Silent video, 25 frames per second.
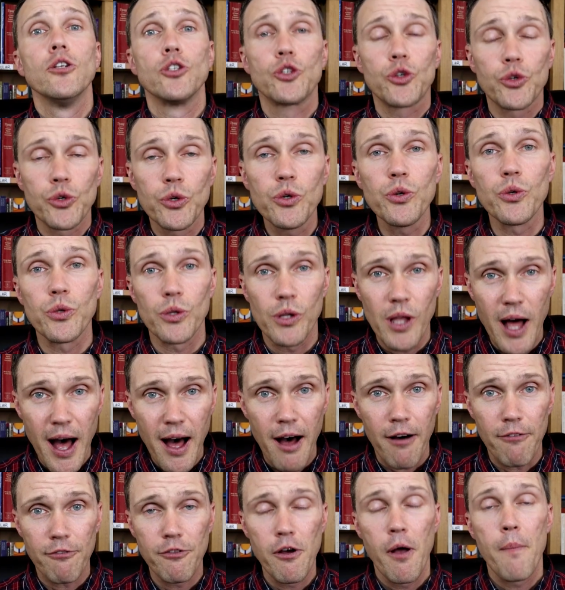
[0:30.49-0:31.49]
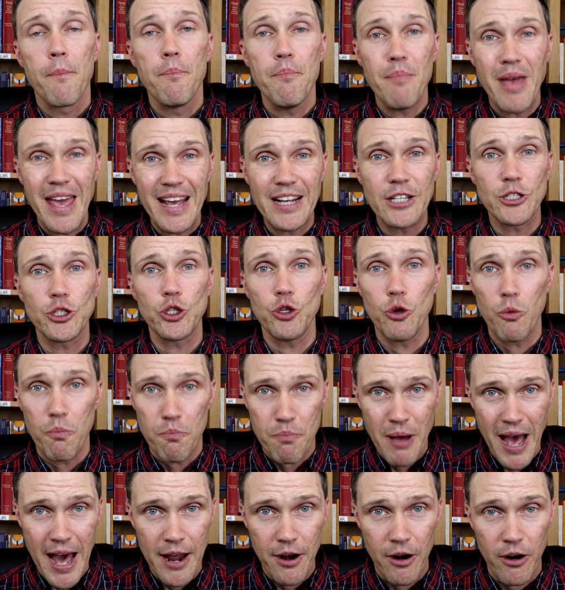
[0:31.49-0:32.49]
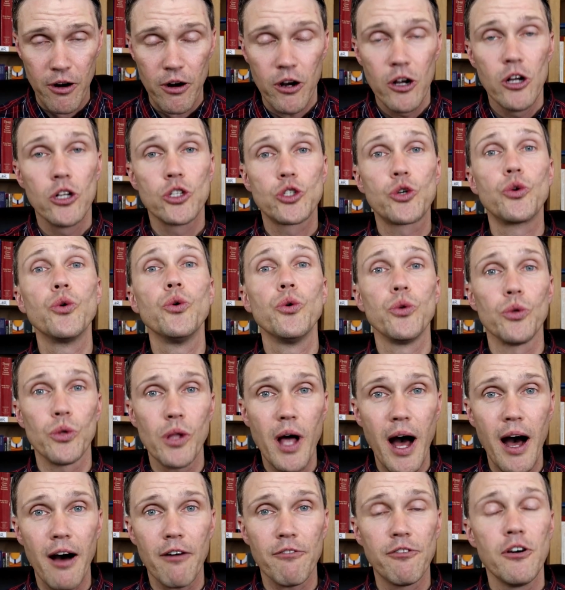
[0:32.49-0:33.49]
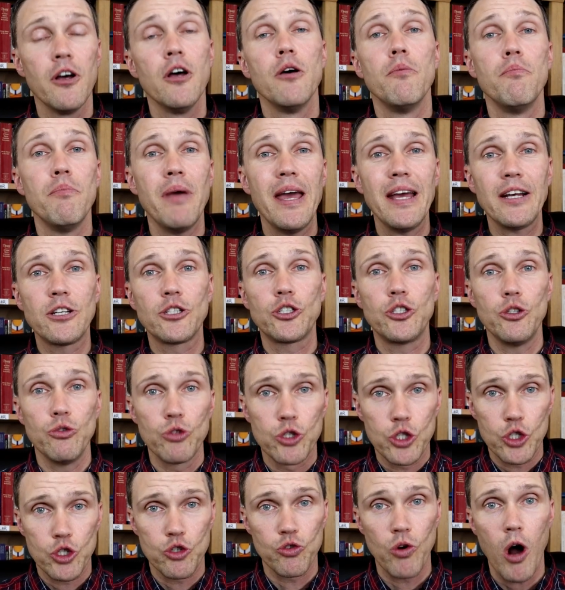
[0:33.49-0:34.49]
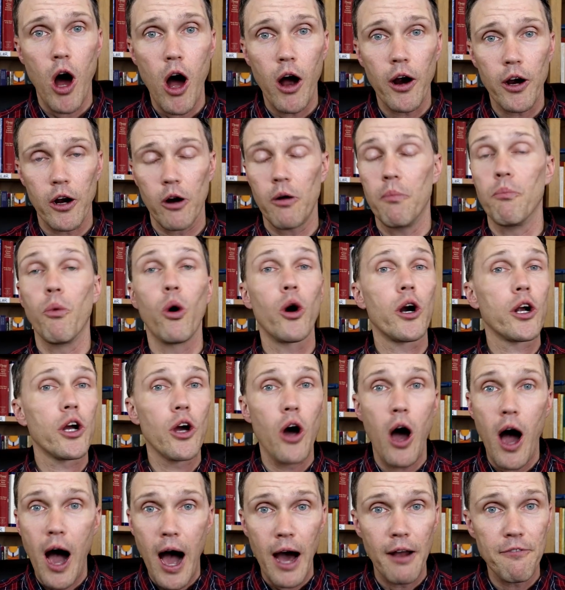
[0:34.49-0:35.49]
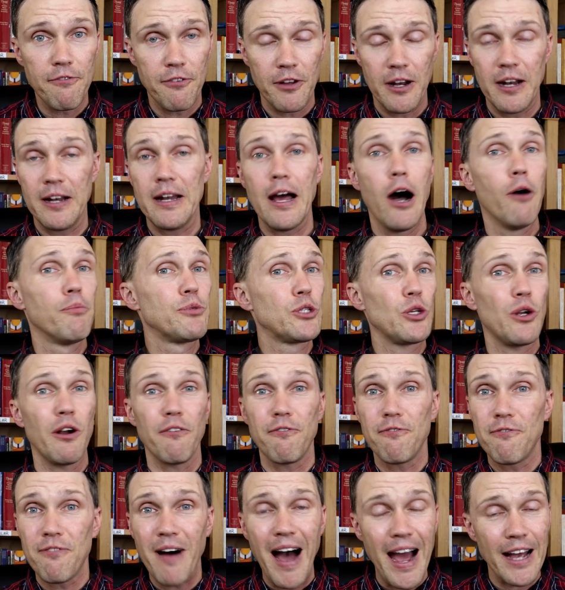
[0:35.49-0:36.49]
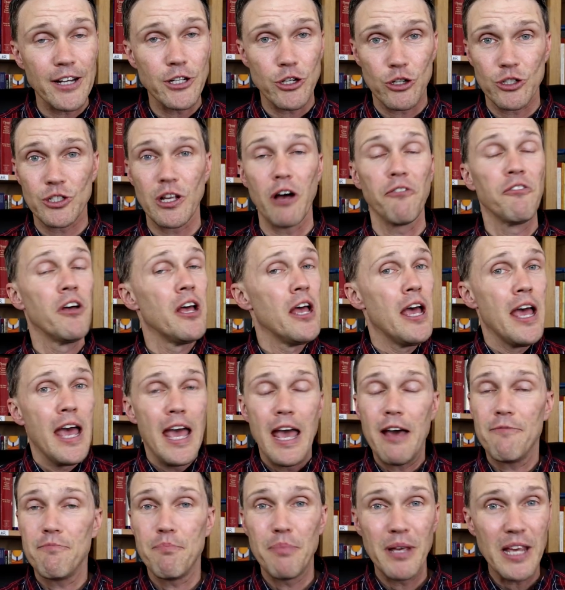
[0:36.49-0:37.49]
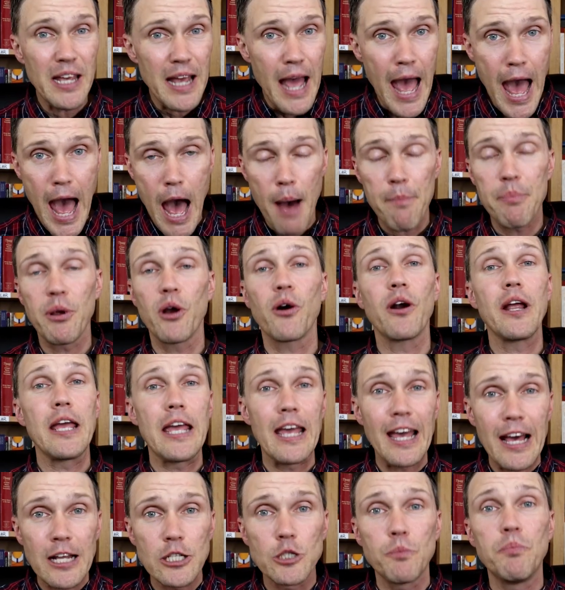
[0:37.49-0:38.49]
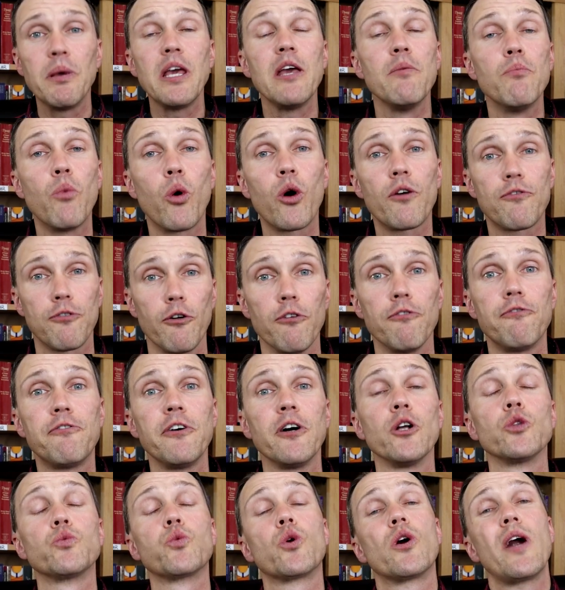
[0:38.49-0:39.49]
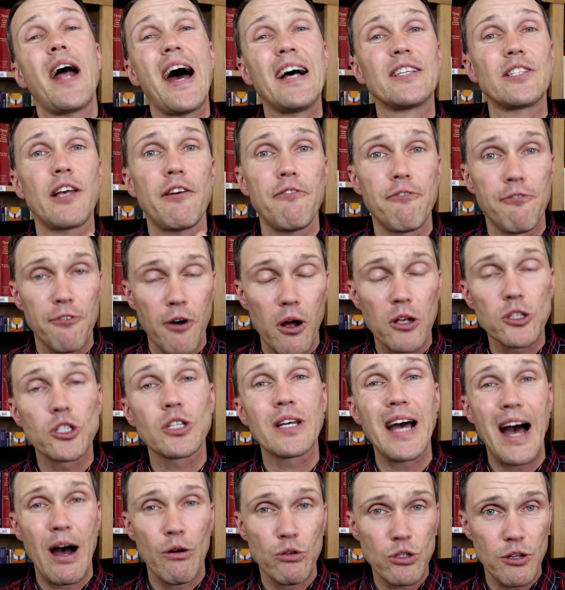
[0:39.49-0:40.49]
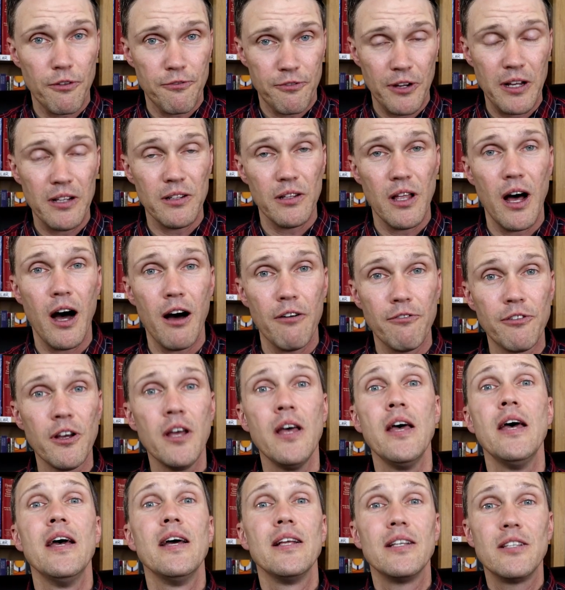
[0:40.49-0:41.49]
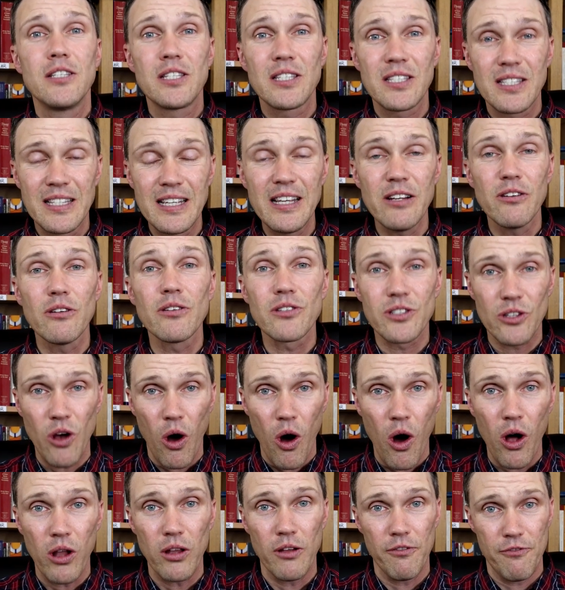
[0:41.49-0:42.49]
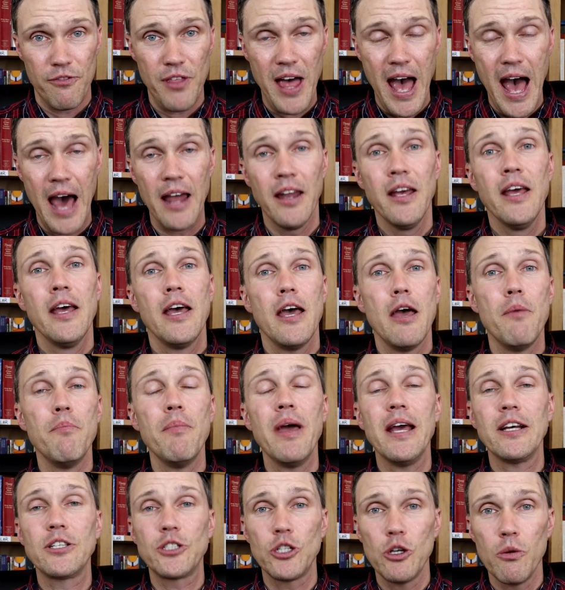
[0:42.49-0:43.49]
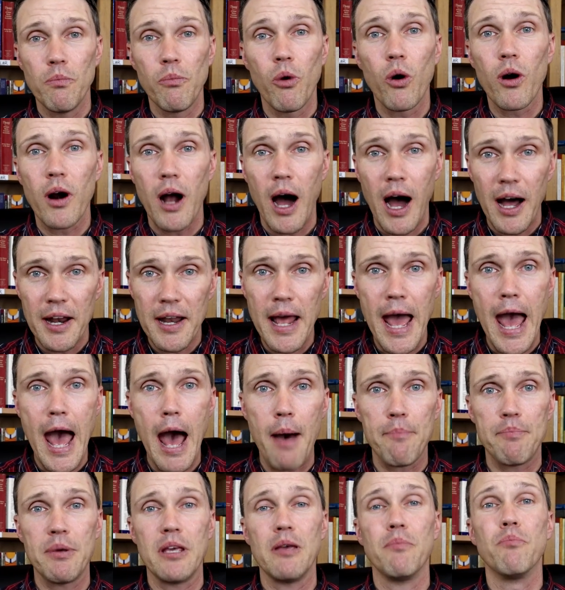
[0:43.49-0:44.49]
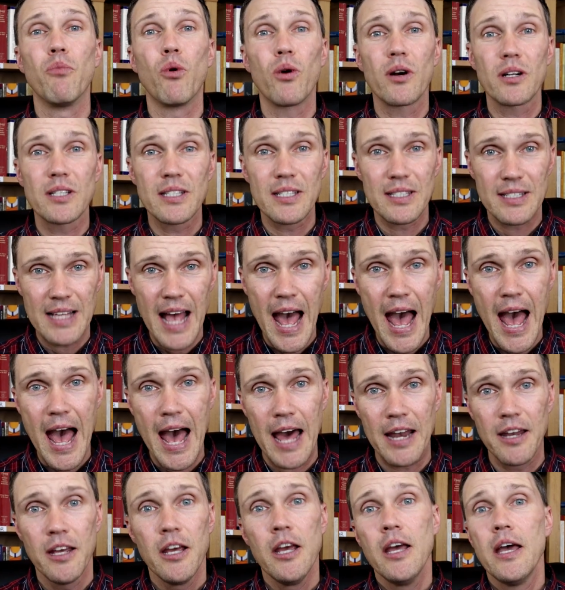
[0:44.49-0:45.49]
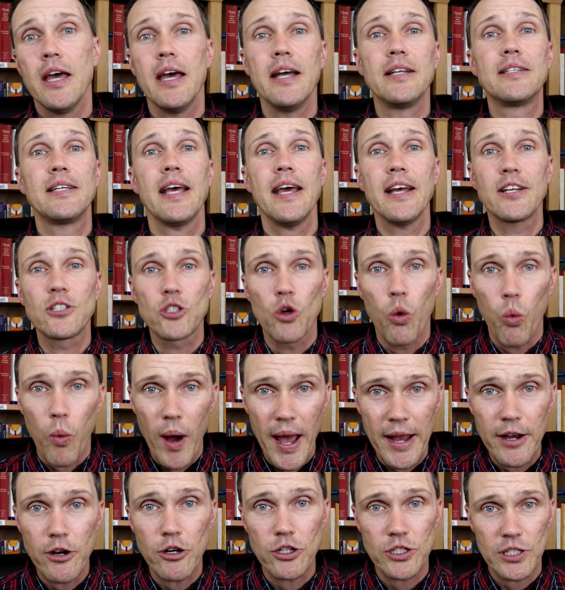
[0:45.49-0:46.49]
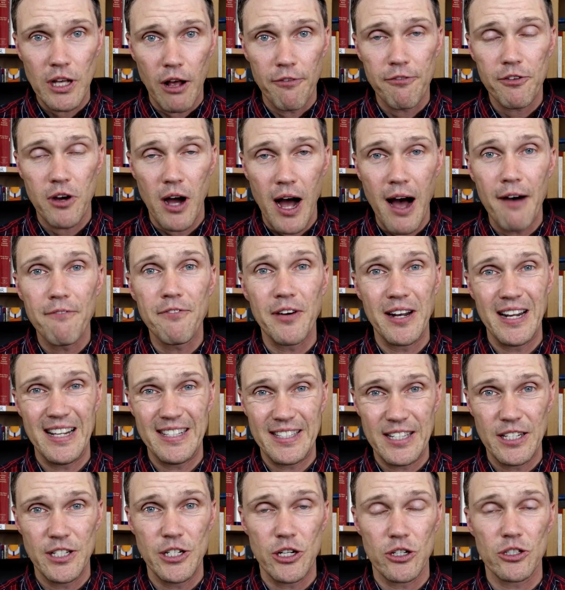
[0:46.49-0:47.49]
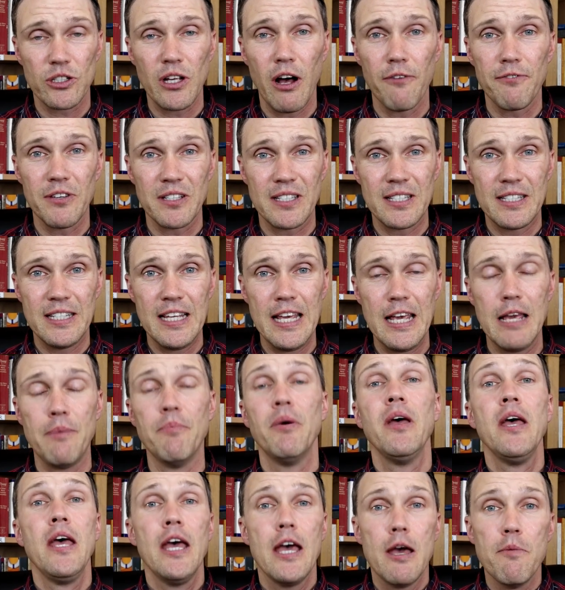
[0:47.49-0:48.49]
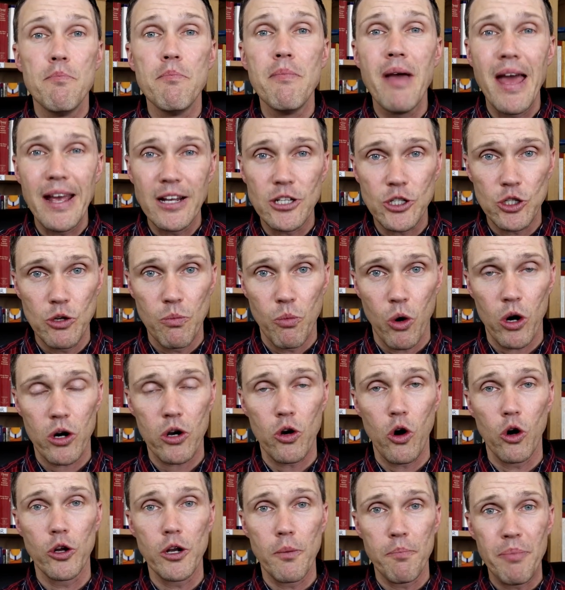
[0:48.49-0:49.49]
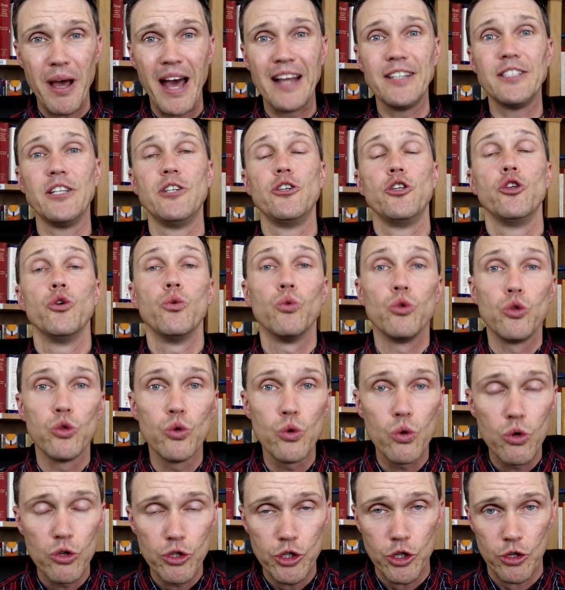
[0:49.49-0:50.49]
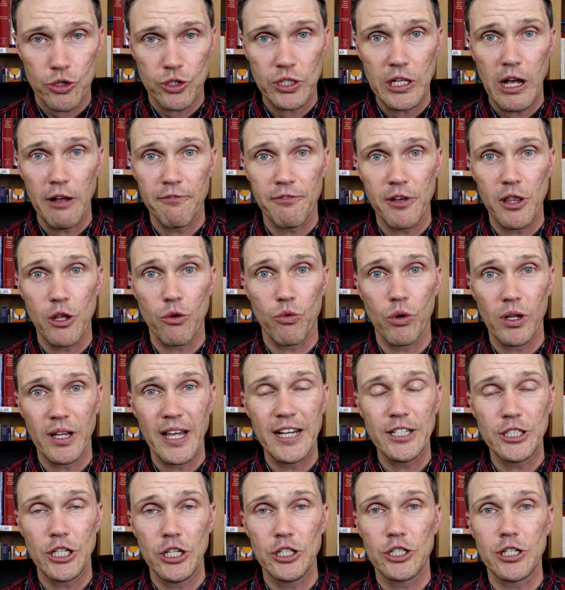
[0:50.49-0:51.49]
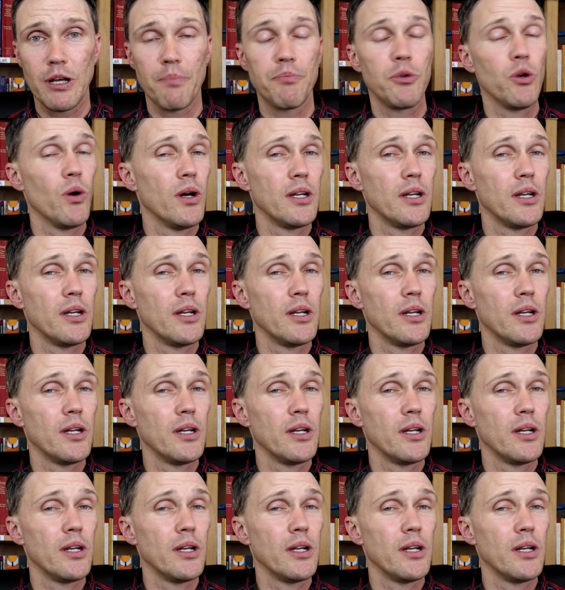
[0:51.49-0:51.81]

True love makes you better. True love makes you stronger, more confident, helps you to find yourself, eh, be happier, and be more fulfilled. Whereas a false counterfeit love steals all of that. It makes you more unhappy, more sad. It takes away your self confidence and your self esteem. It makes you more codependent. You lose yourself in the relationship.